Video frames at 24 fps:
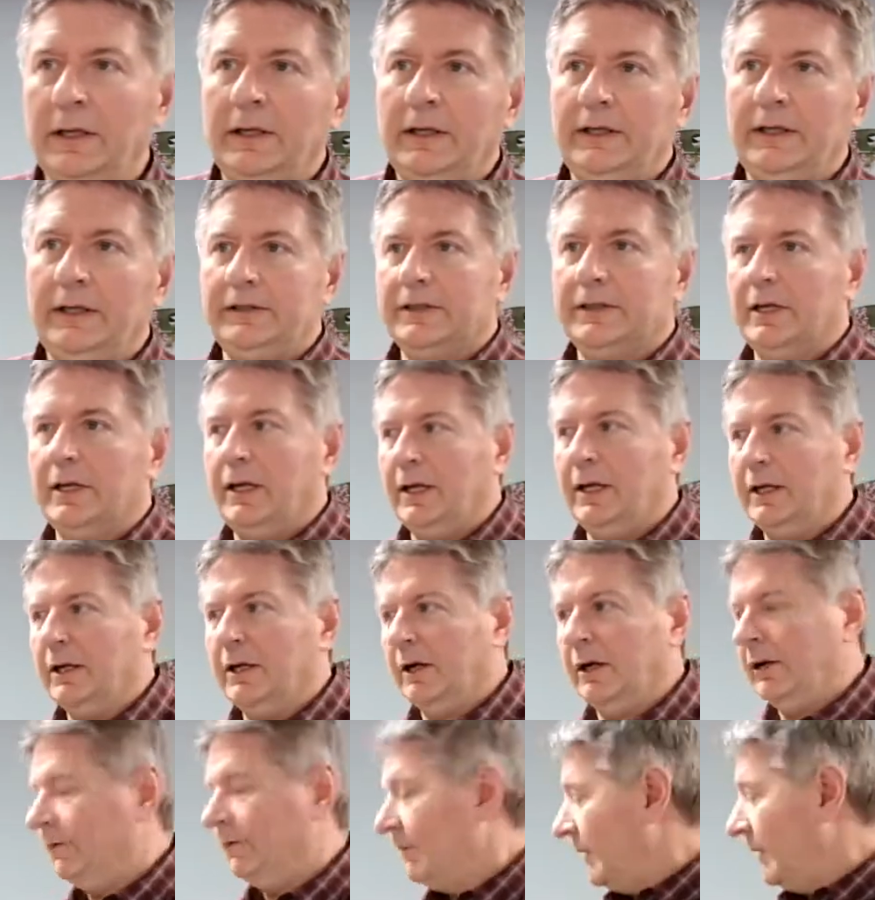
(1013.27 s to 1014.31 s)
he's kind of
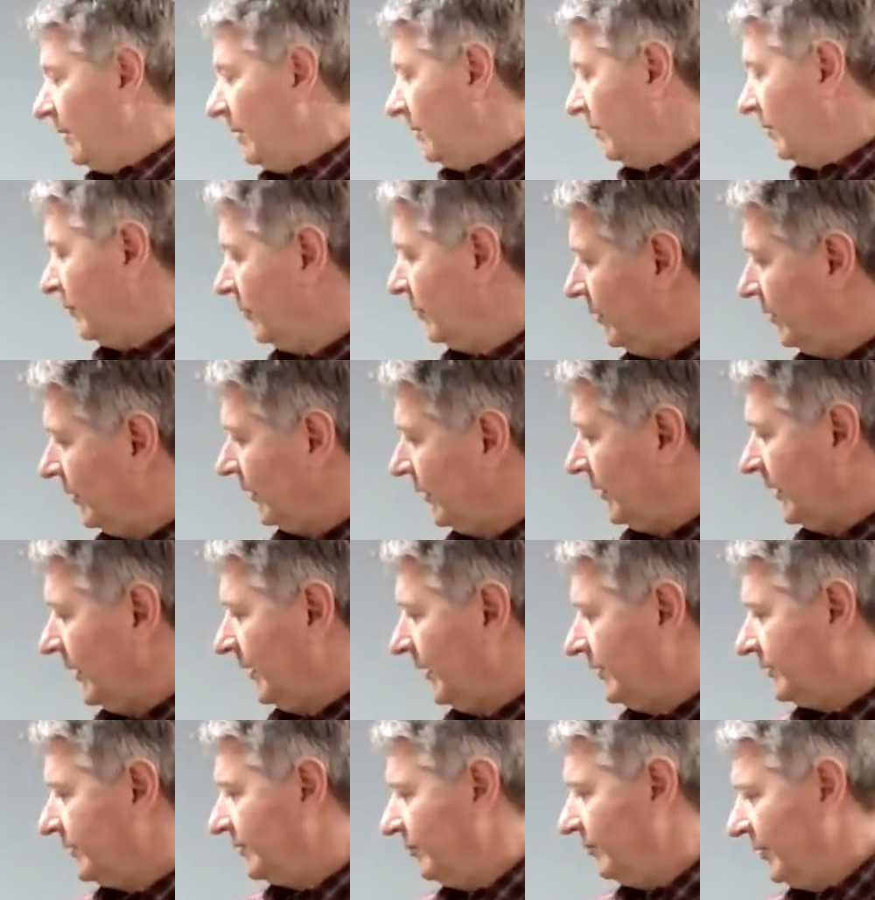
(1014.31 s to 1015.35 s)
carved out a really
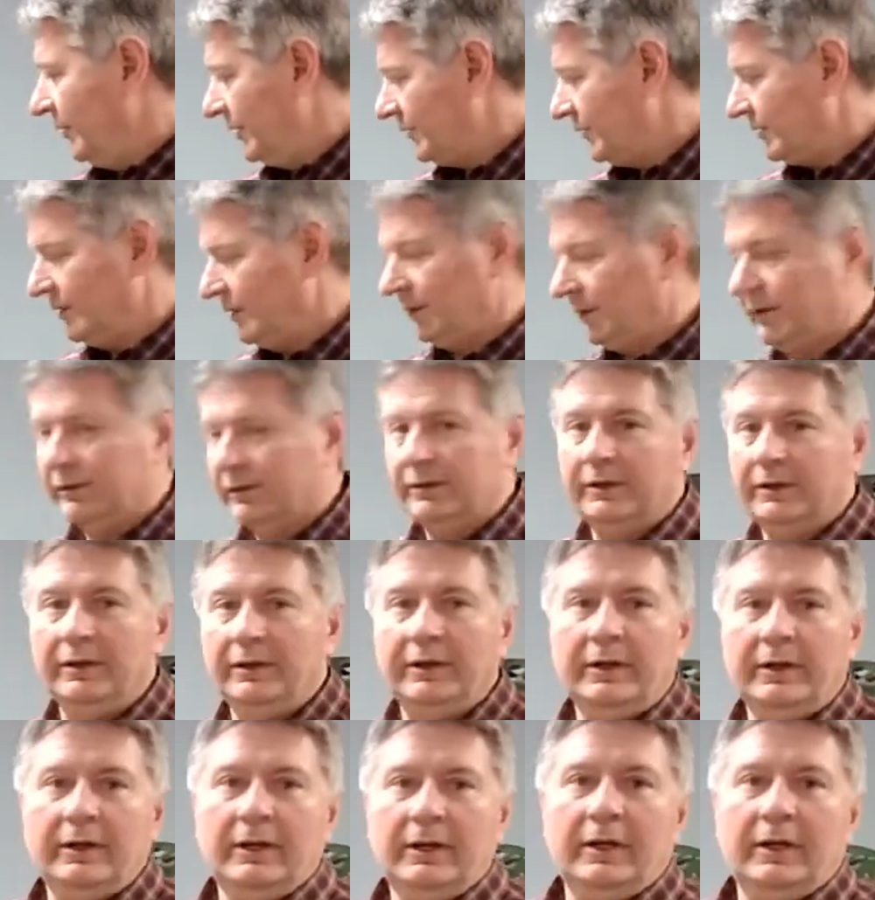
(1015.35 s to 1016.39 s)
nice business
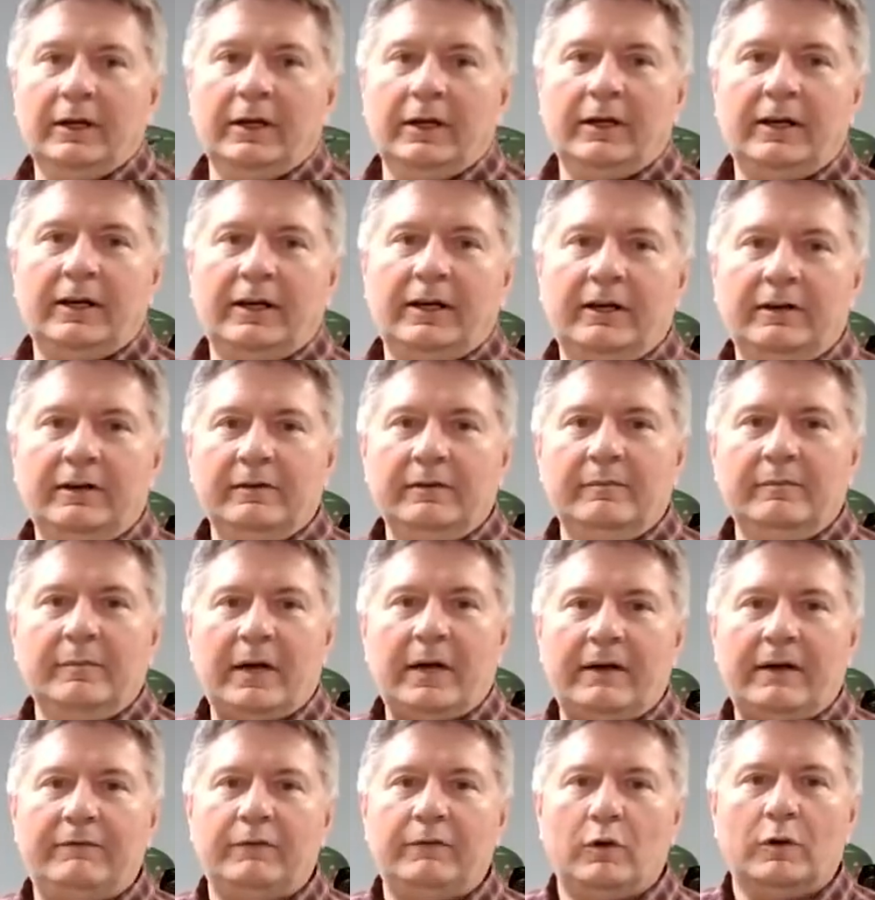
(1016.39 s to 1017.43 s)

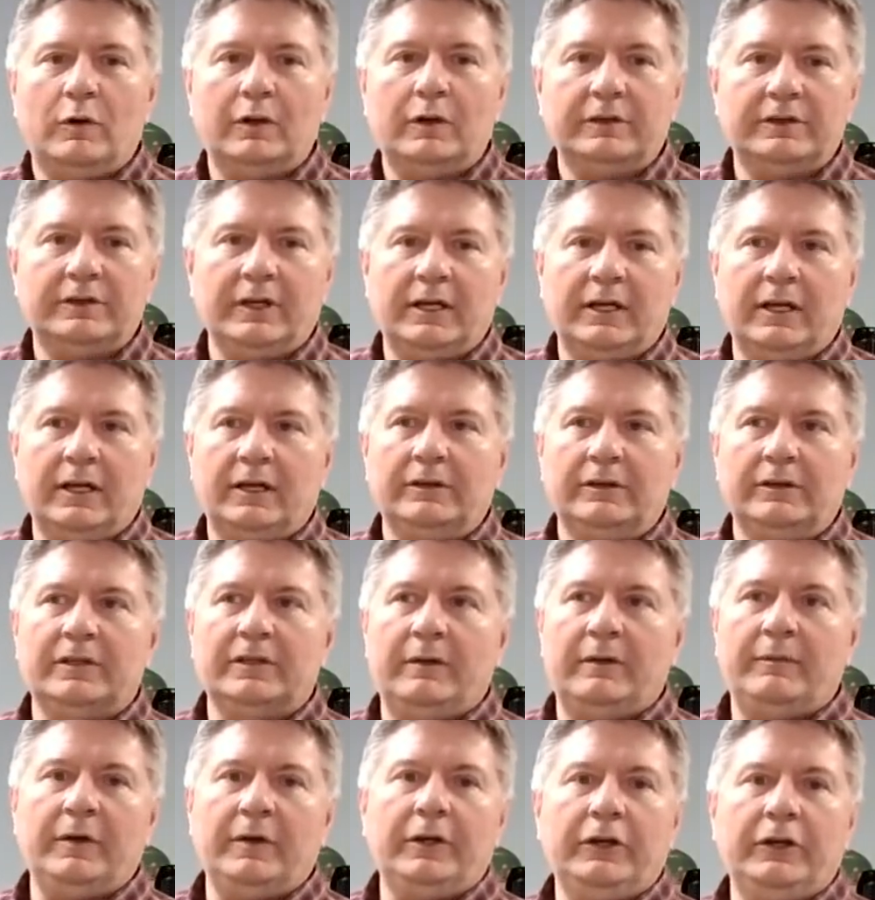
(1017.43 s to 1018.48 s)
by focusing on
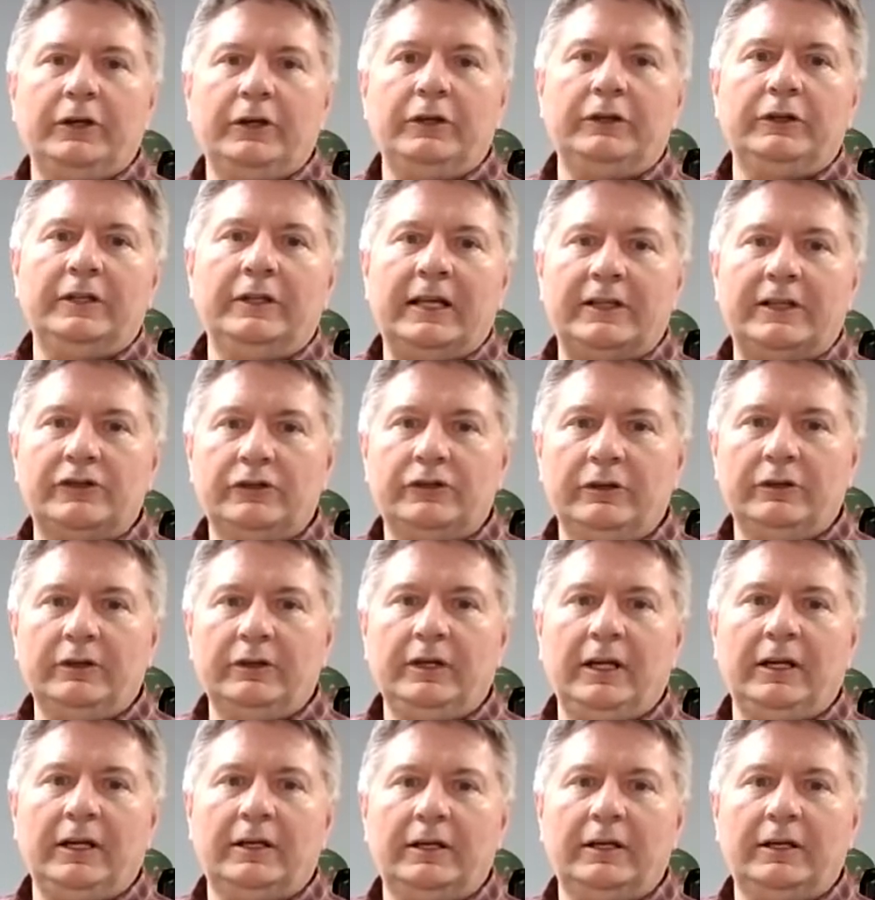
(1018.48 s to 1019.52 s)
something that's
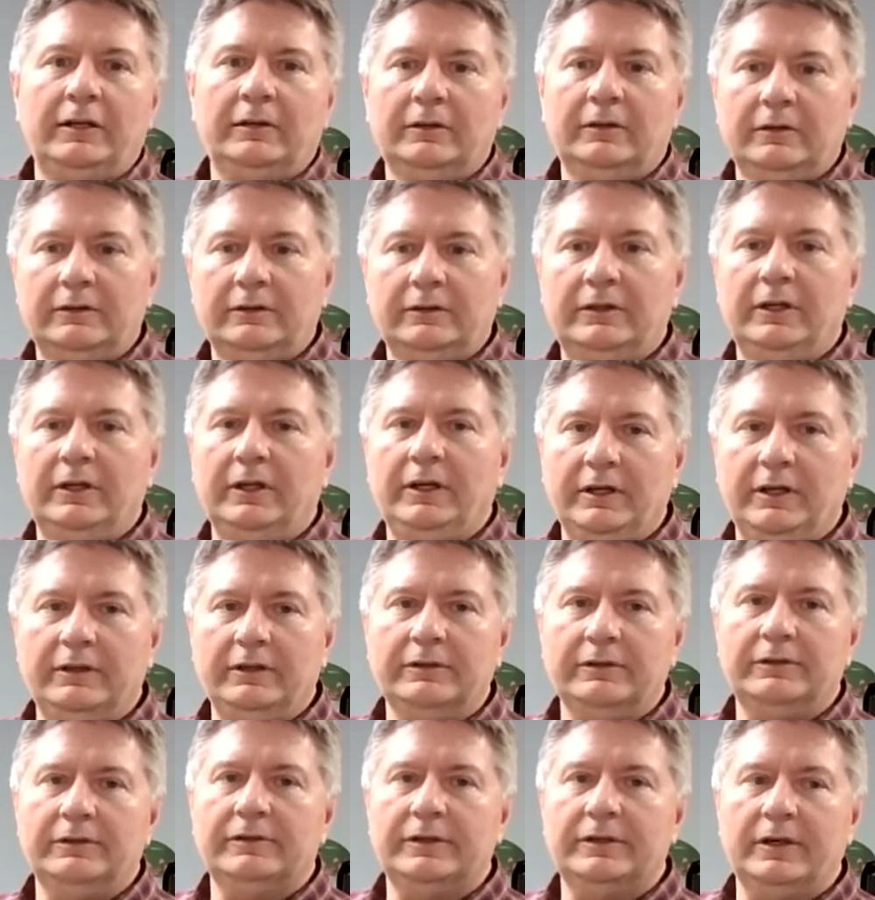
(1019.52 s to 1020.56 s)
unique to
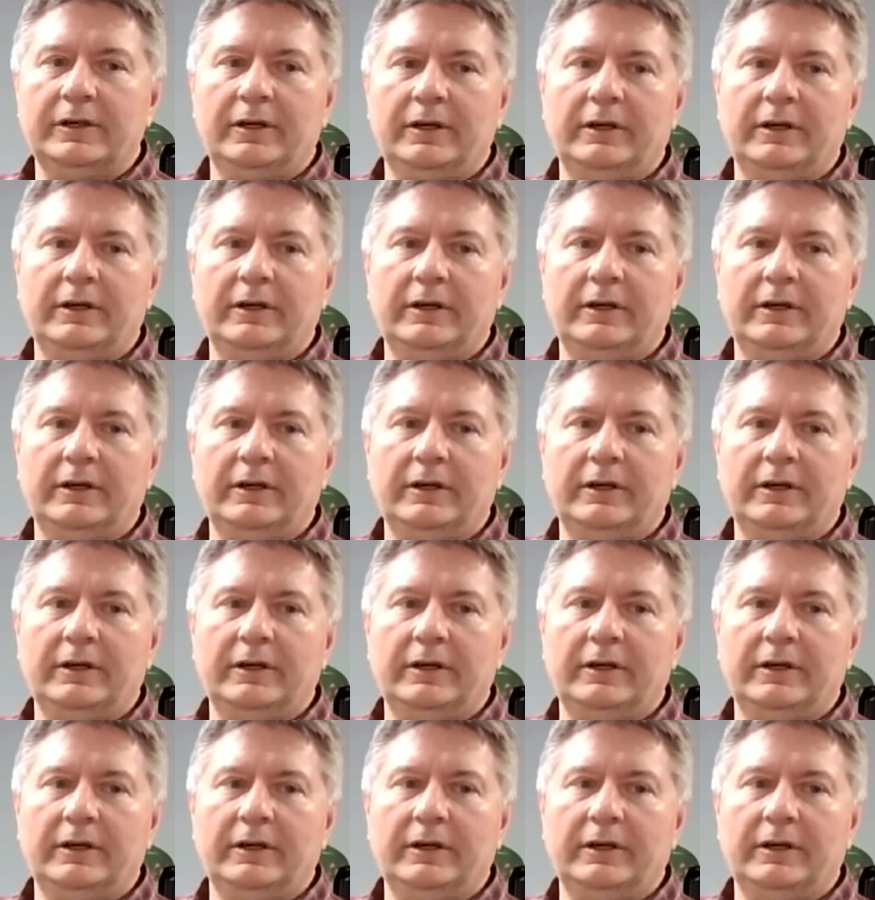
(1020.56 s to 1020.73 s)
his